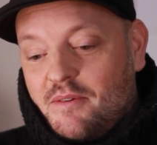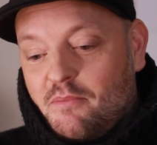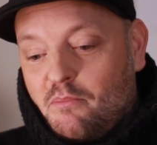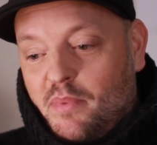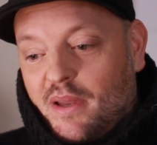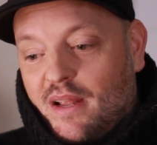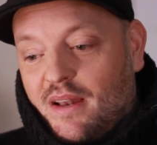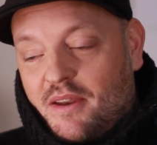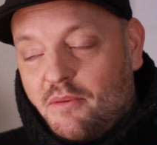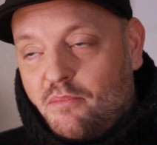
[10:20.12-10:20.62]

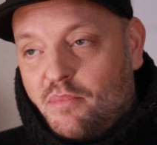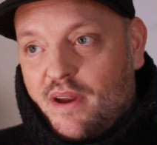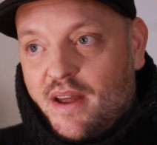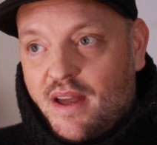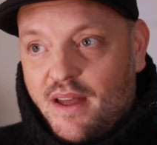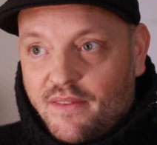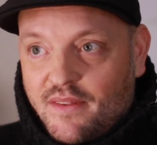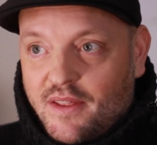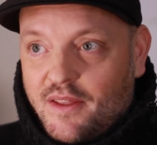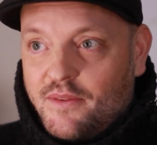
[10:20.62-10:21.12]
build a
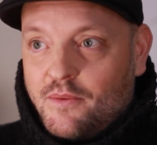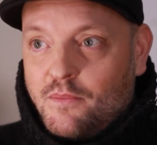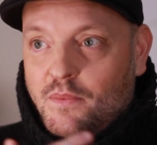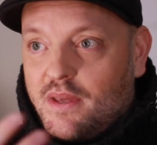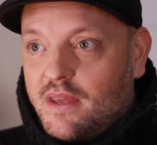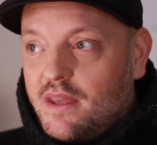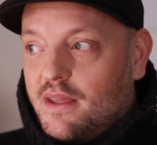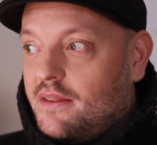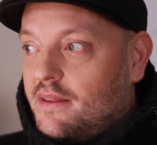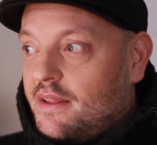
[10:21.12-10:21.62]
brand and
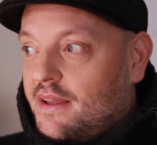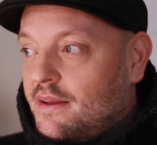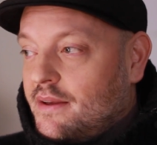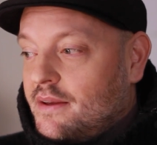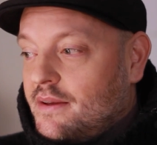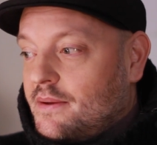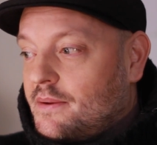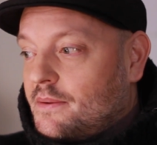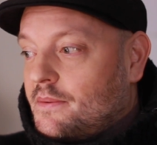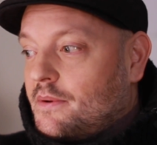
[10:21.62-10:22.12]
we
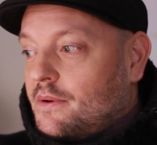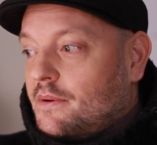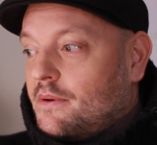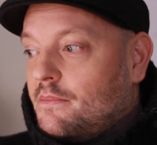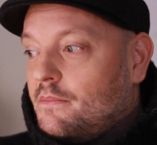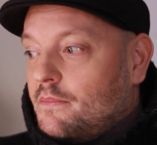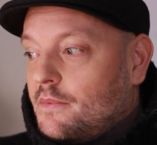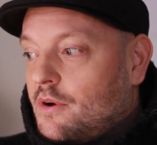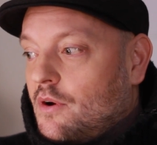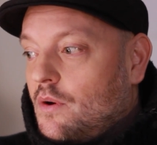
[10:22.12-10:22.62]
can
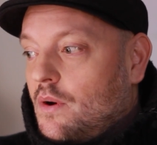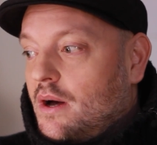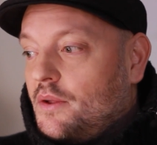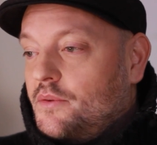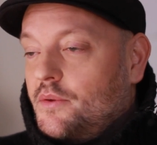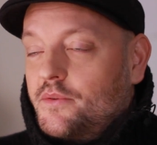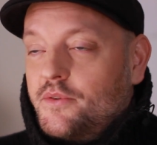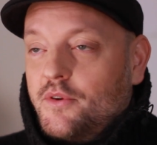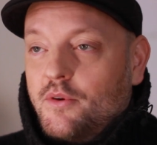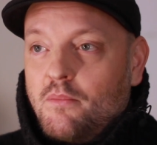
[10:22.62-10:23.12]
go
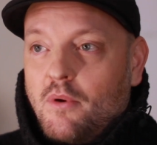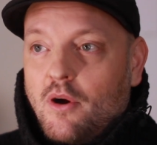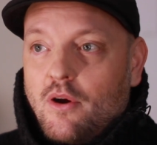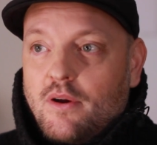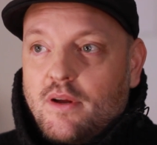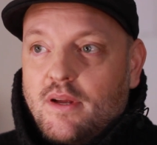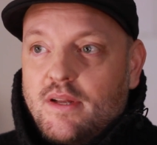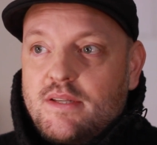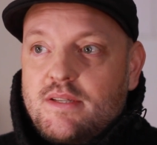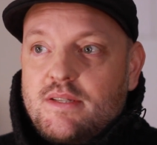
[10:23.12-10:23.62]
out on new
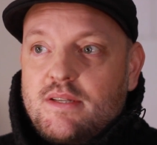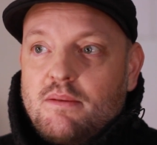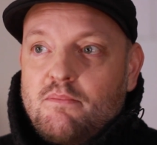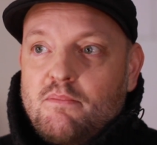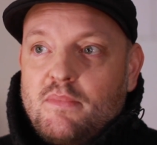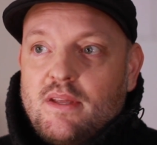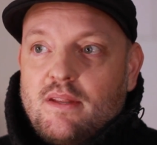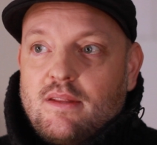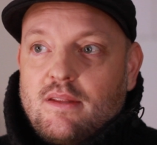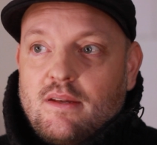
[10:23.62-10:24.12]
markets and
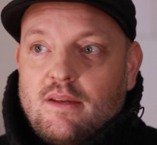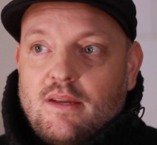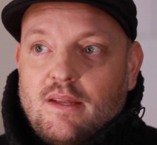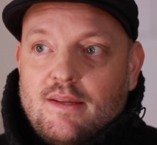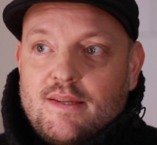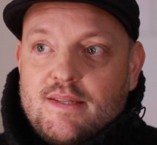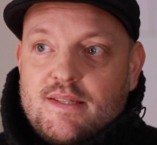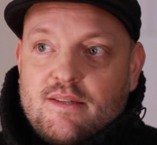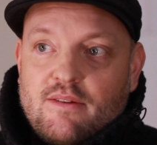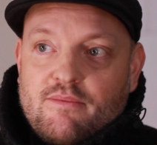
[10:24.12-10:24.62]
meet the
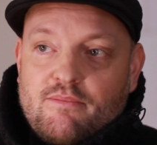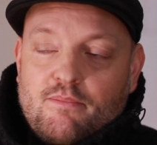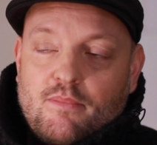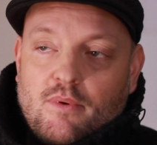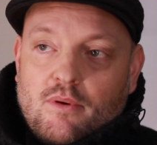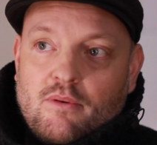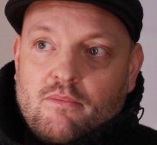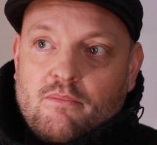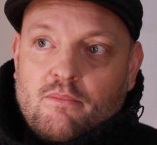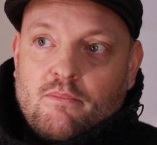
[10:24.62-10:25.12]
needs of
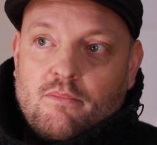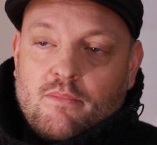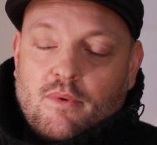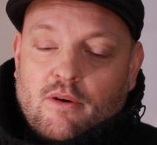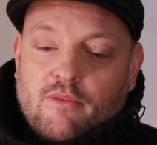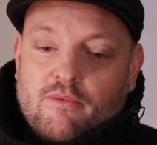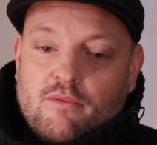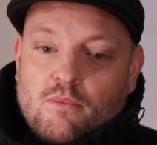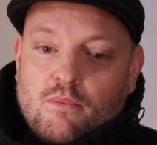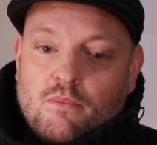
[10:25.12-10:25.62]

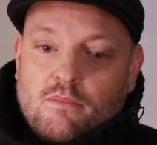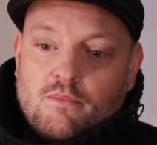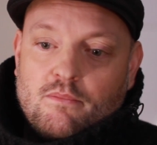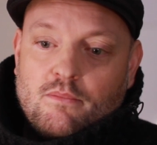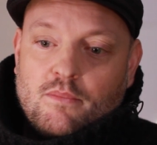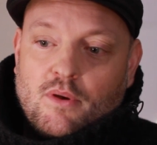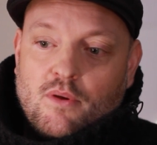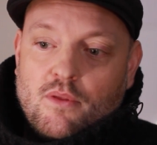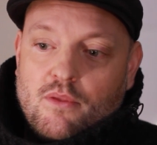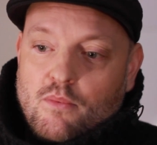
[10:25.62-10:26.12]

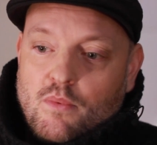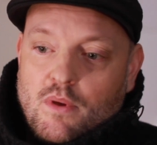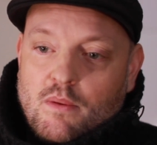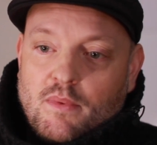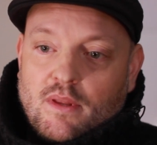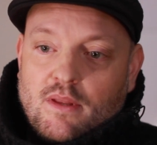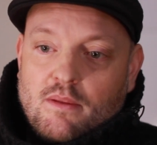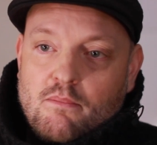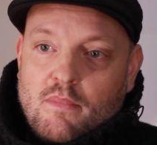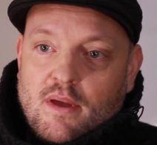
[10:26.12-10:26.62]
both
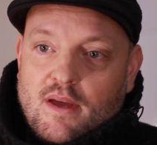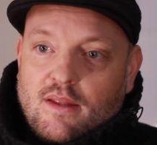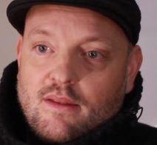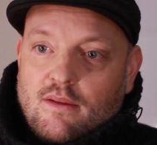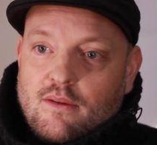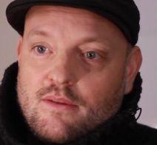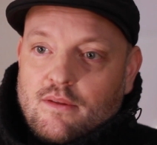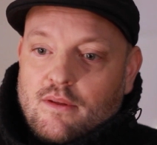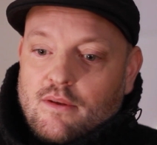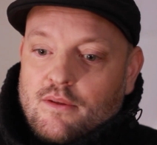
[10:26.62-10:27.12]
women and men
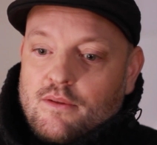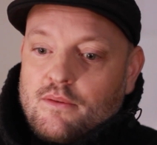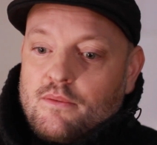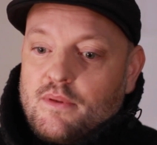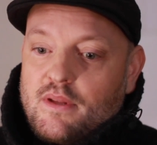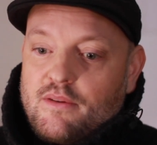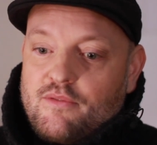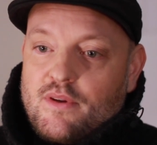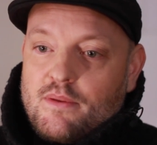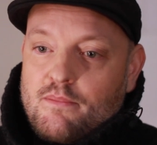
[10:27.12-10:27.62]
on
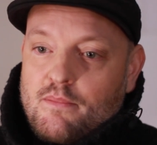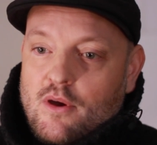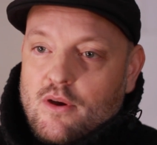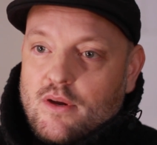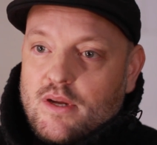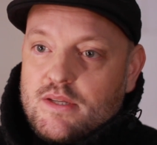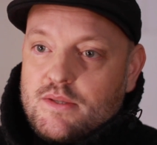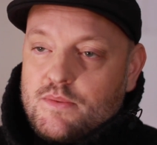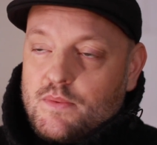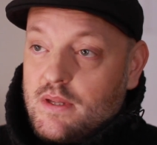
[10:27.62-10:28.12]
different
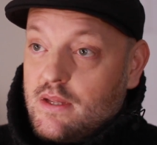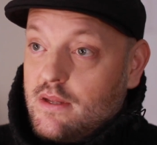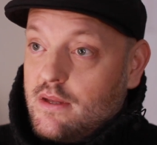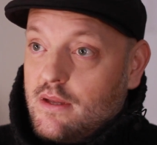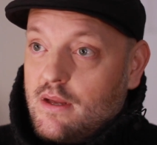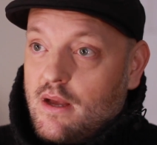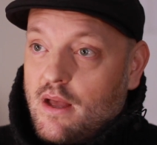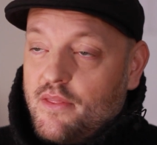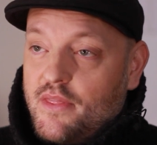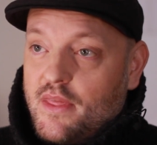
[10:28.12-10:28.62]
markets,
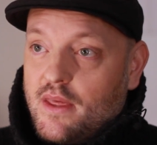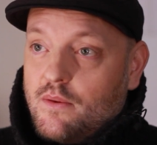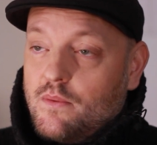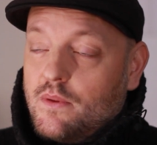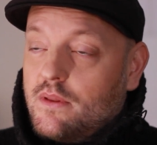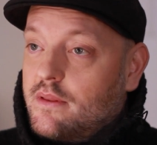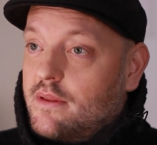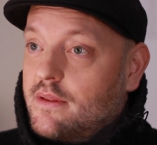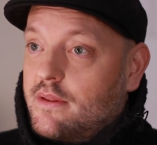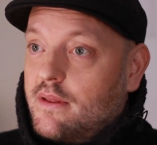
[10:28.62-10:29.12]
I think
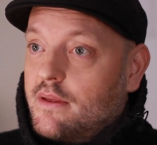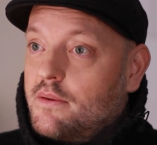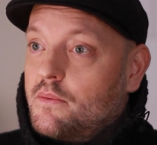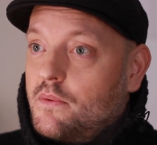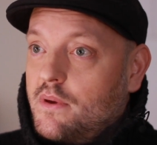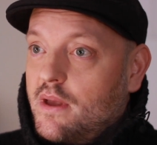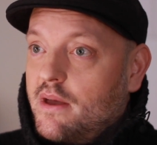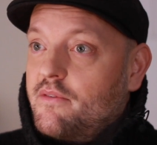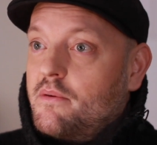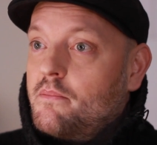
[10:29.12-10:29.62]

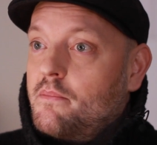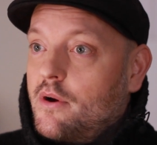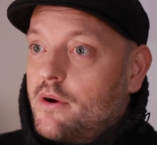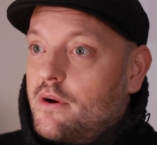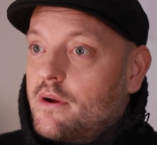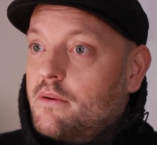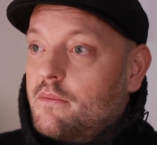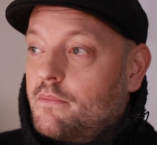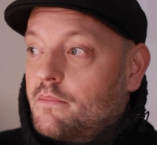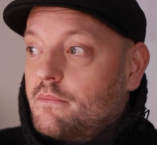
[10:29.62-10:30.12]
we have a
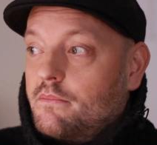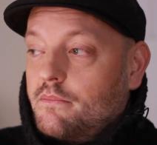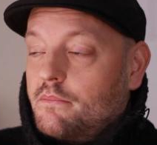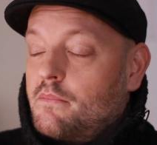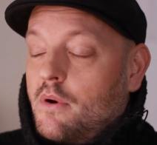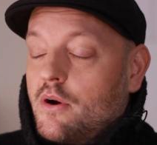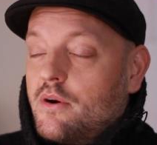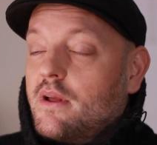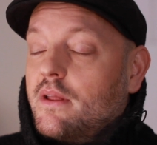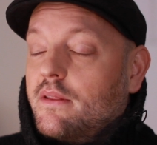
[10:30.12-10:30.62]

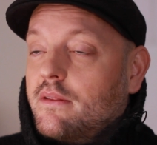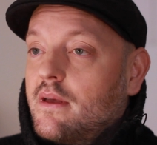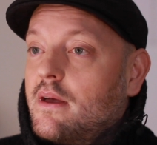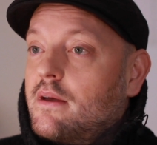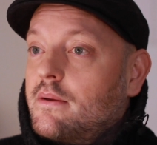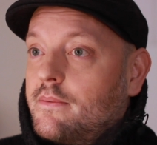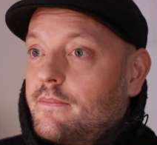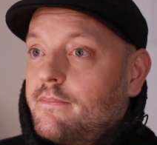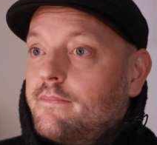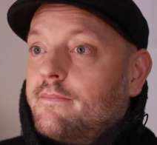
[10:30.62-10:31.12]
market, yeah.